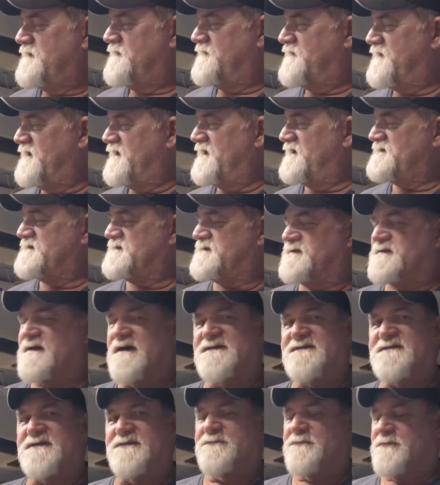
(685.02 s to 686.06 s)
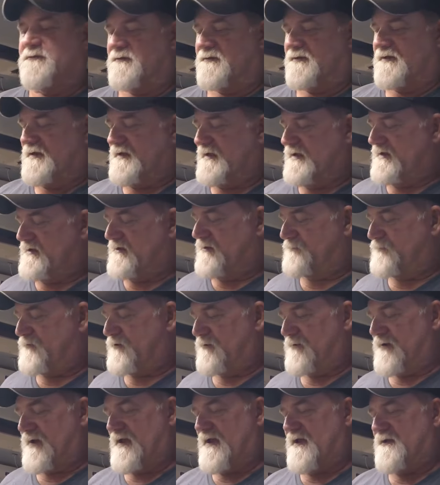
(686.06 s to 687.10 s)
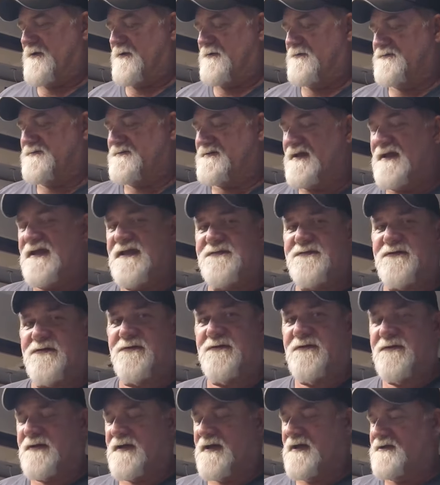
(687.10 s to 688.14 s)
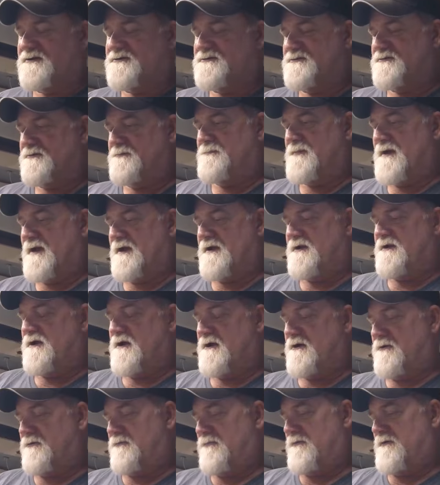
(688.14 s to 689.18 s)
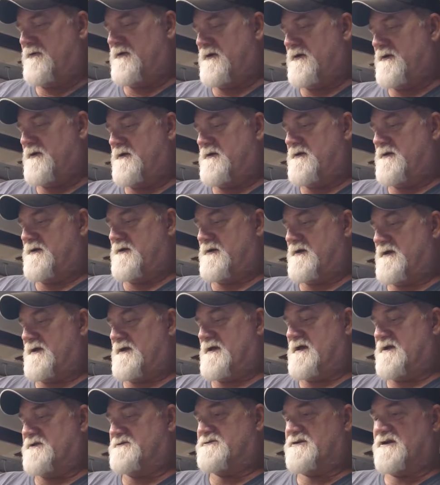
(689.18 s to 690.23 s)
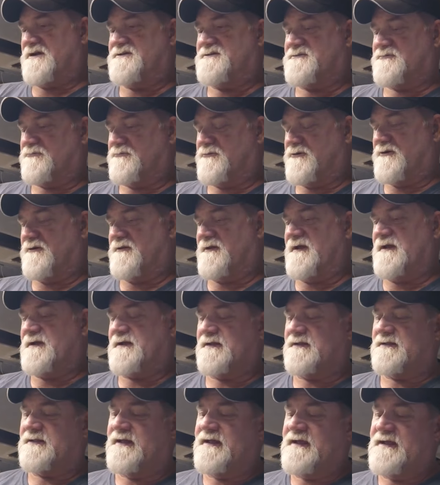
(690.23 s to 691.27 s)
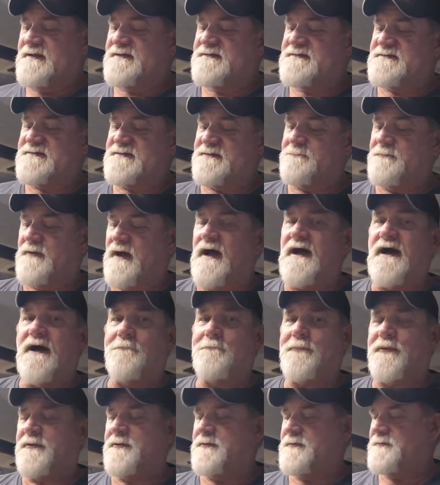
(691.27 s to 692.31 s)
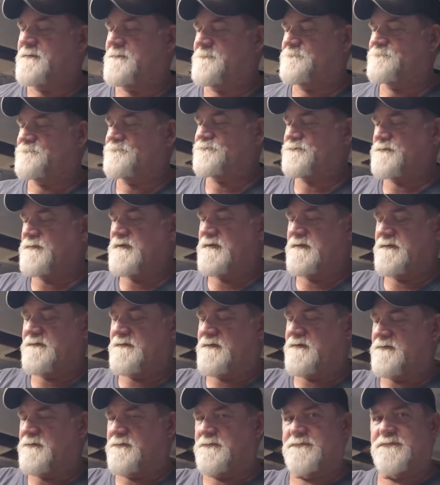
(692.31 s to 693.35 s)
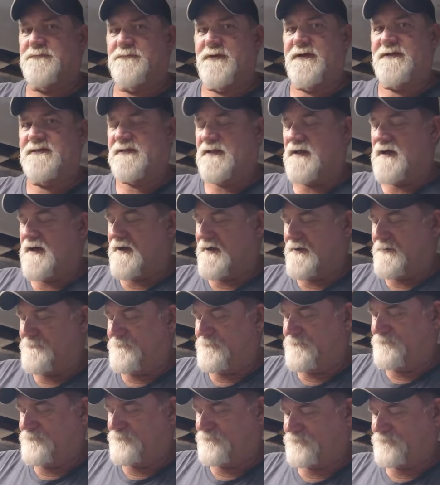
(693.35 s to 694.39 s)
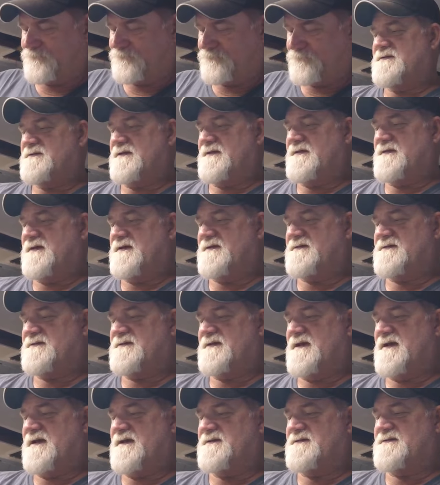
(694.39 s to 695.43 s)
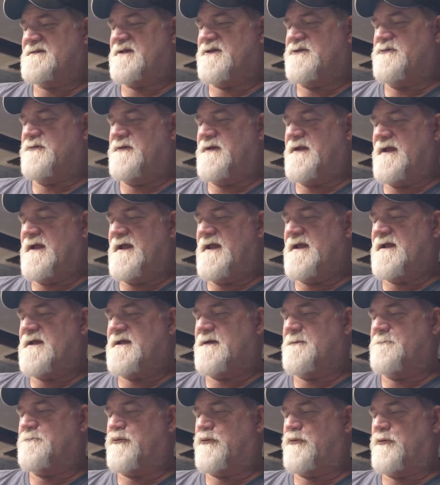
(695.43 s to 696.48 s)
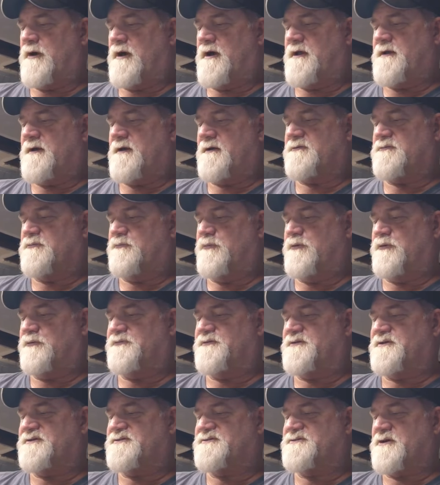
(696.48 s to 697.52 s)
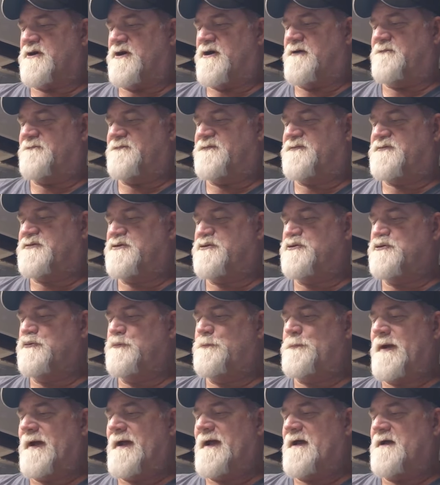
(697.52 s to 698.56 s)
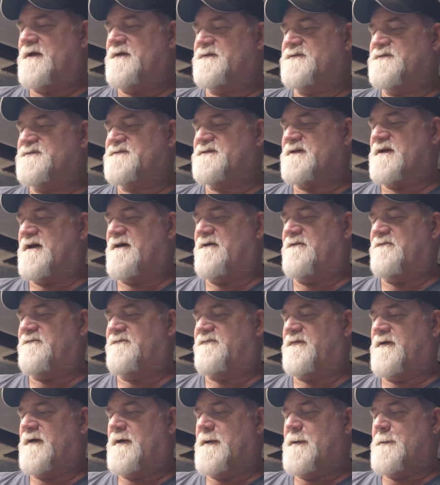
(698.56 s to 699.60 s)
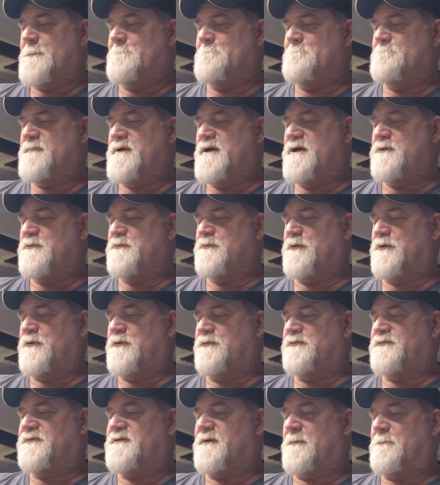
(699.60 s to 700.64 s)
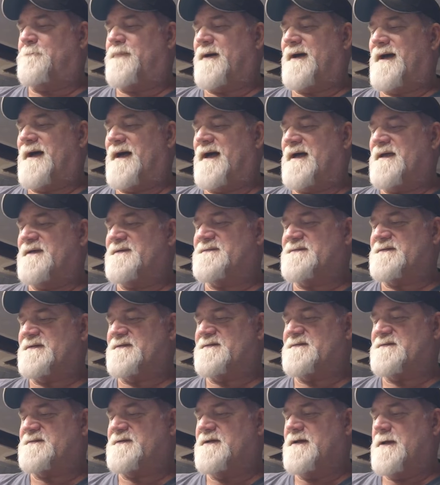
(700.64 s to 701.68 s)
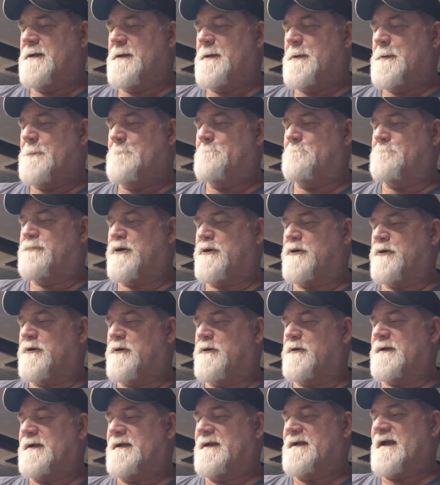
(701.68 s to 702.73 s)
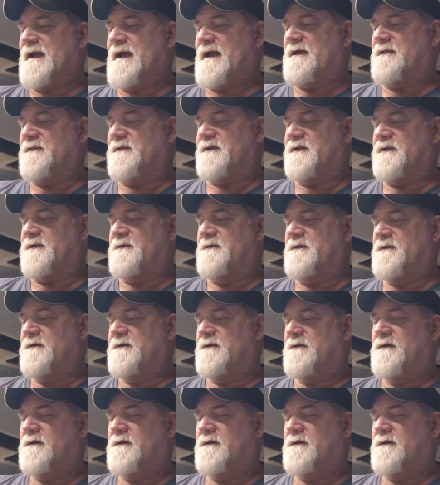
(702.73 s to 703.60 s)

This doesn't really eat up your anodes either, as you may know. It just really cleans them up, the old Rydlyme. See, this says unique product will dissolve 2 pounds of mineral deposits per gallon